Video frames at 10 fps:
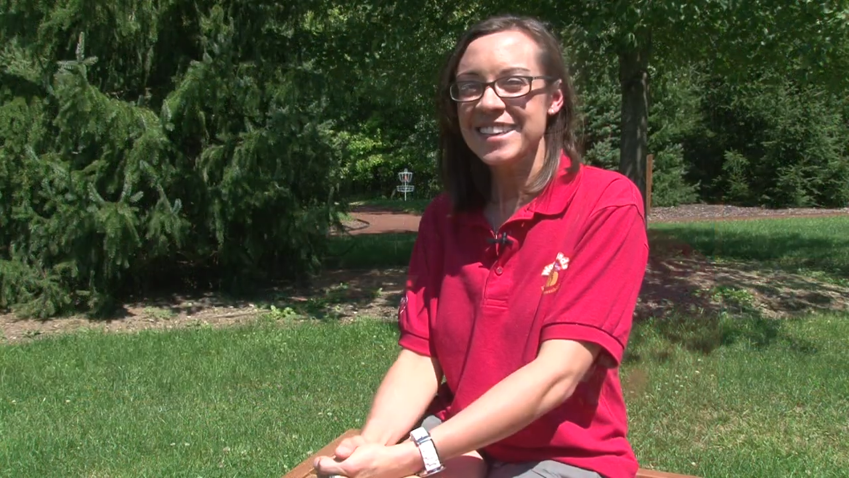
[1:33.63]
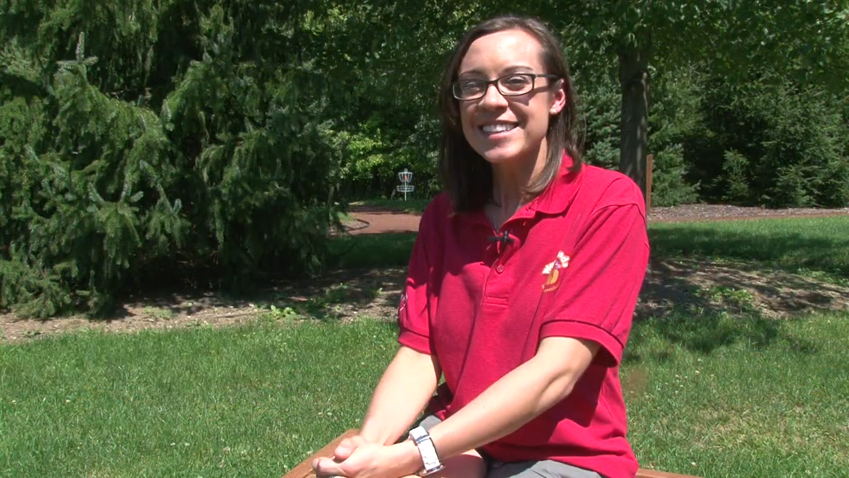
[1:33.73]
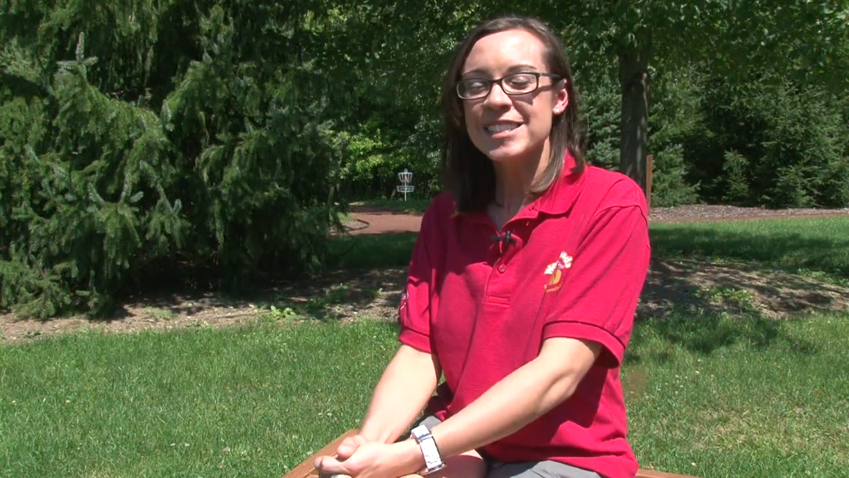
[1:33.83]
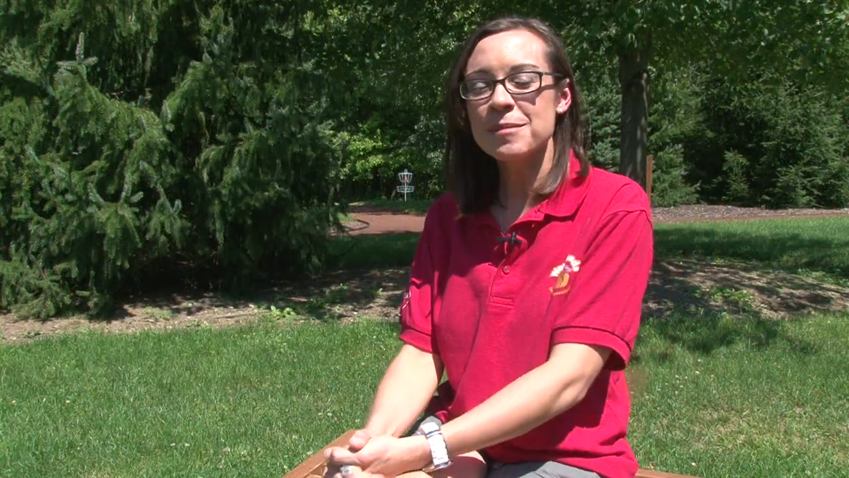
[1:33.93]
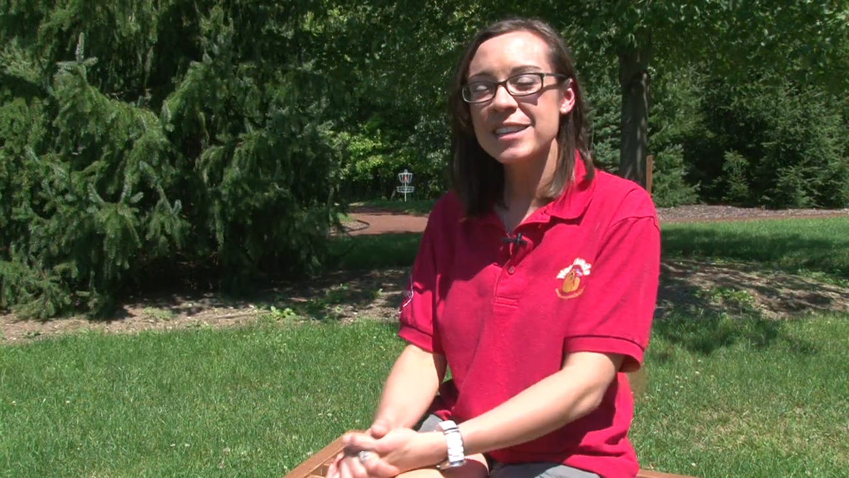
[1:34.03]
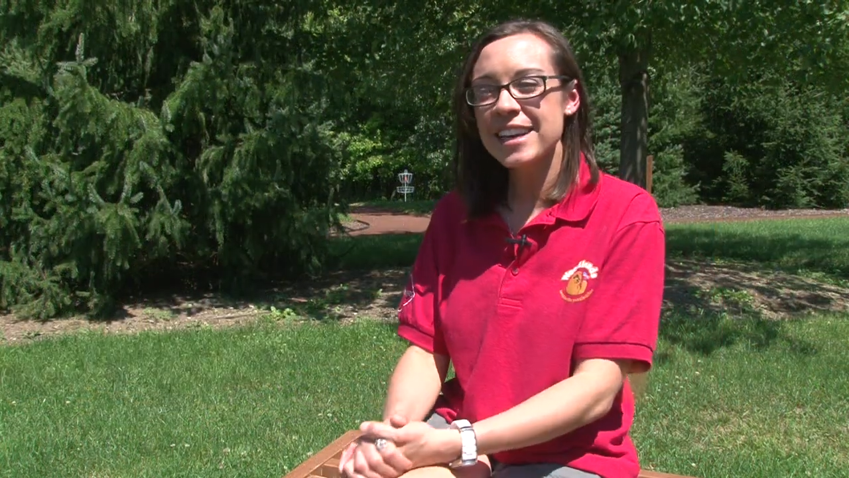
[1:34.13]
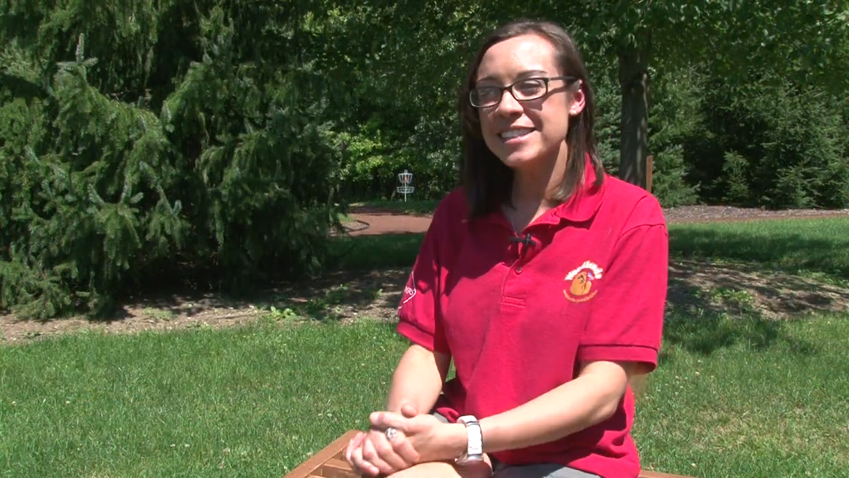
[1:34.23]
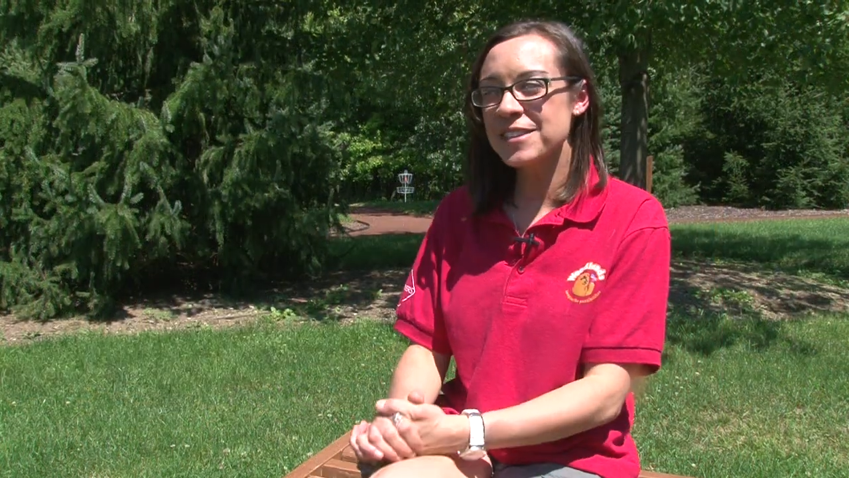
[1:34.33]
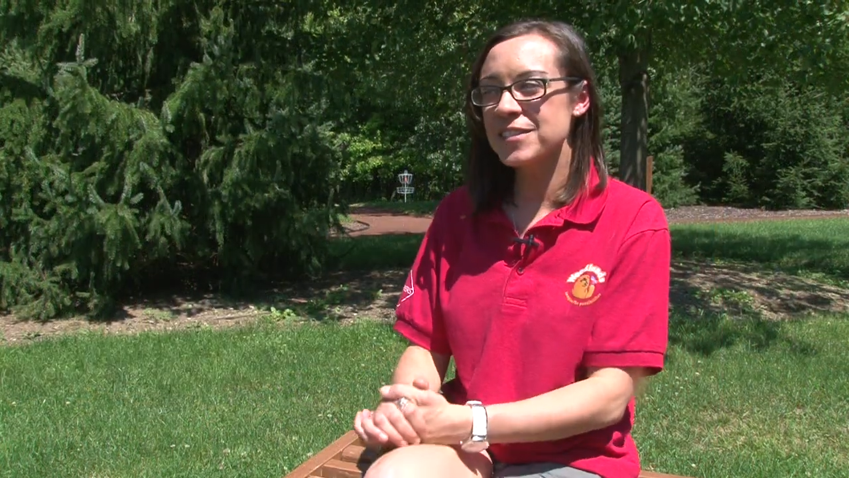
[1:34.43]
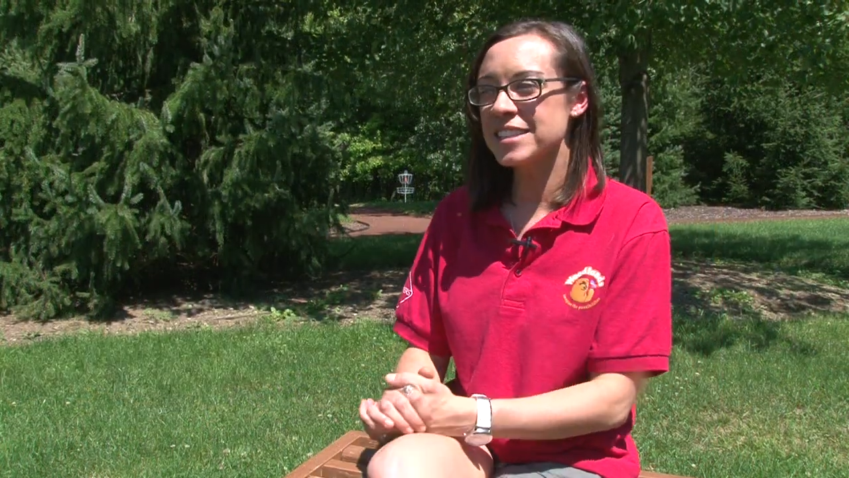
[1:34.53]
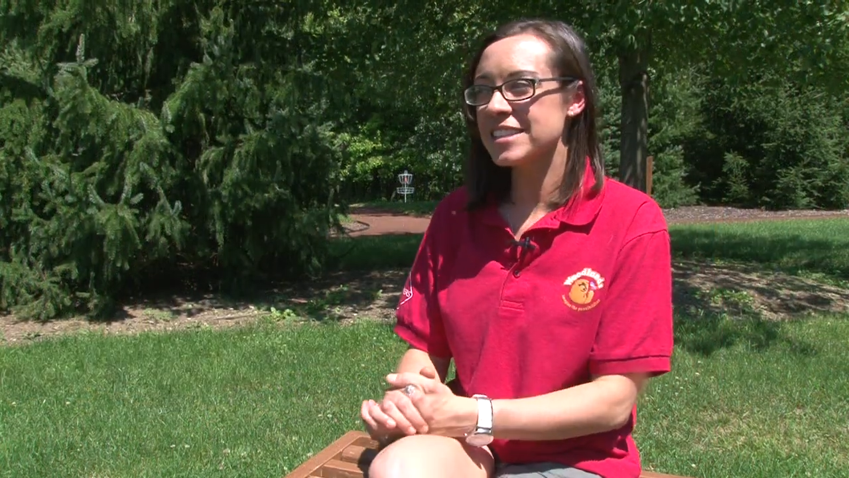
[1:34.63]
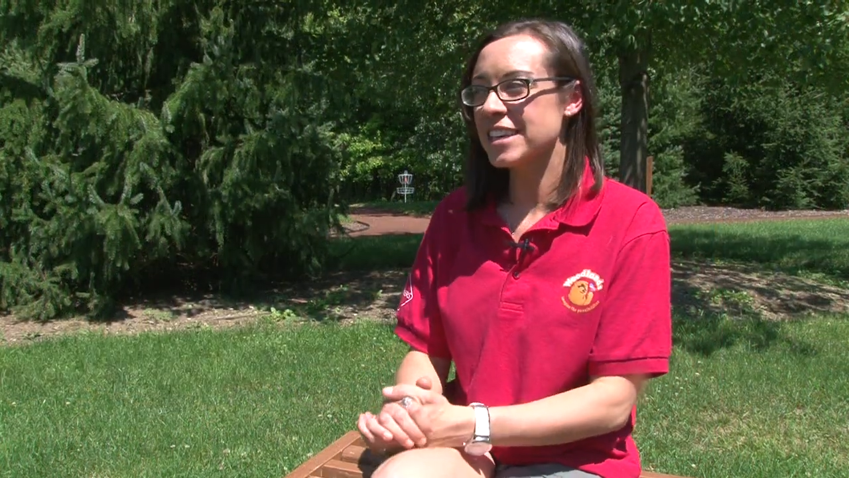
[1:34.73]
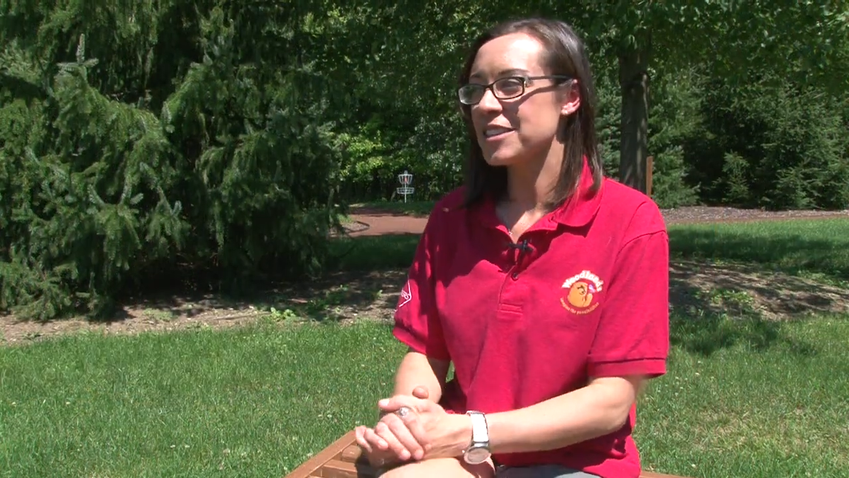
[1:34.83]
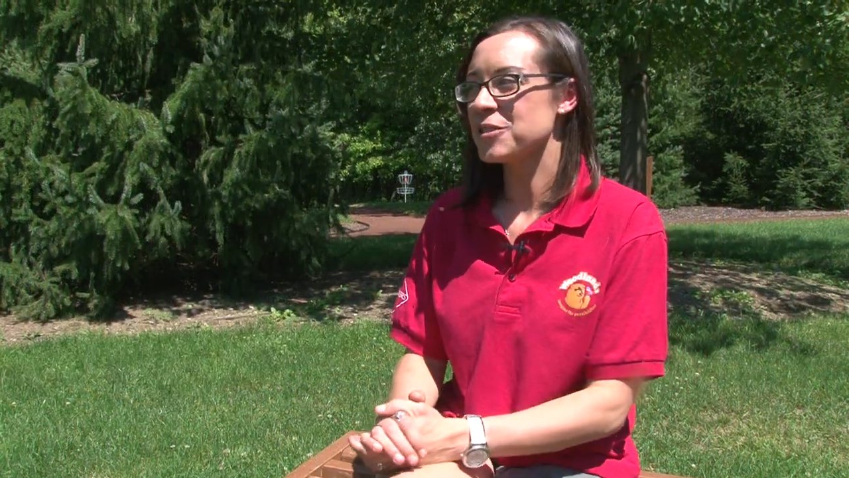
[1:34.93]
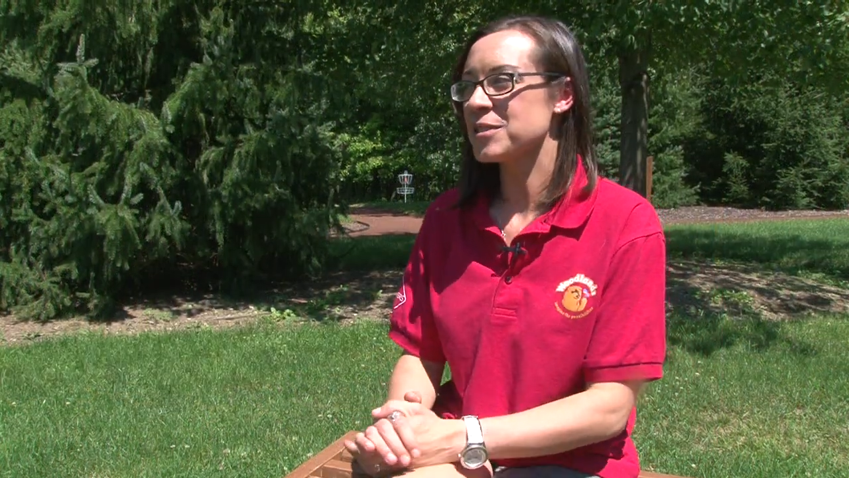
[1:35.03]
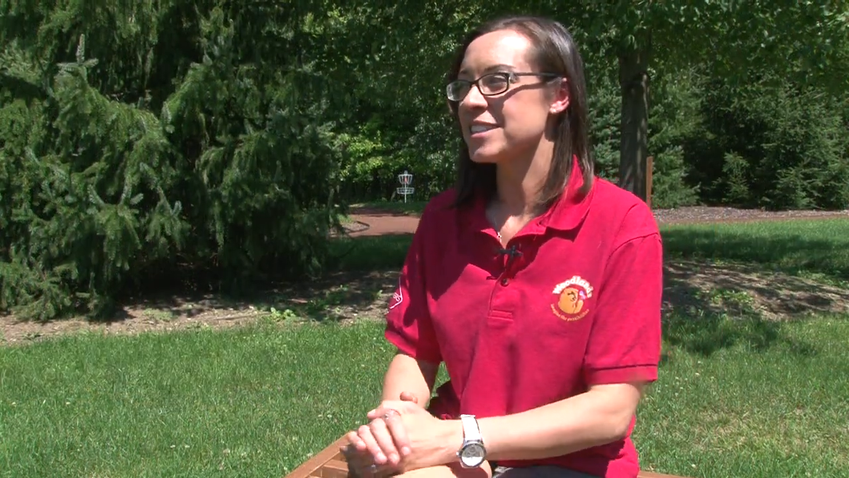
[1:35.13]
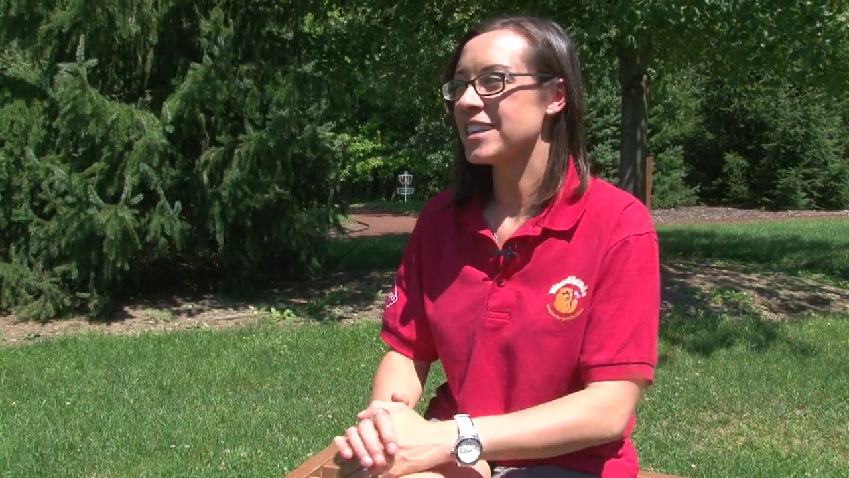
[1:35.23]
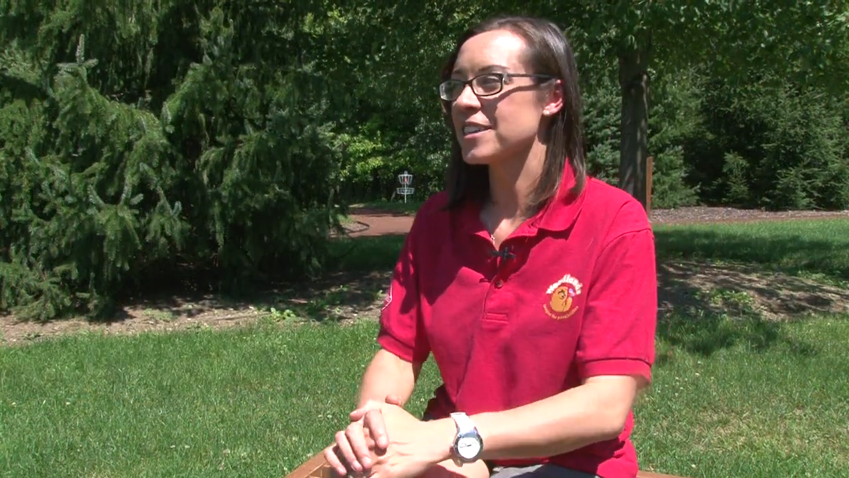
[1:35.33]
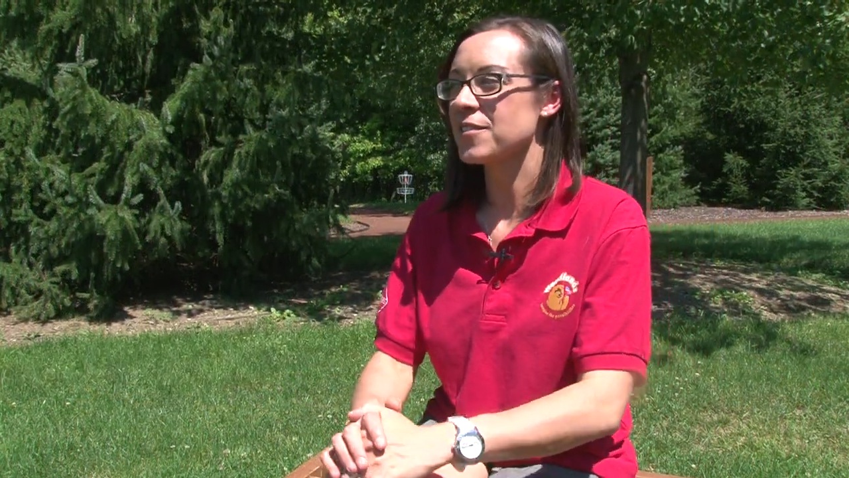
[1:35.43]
Some of the activities that you can take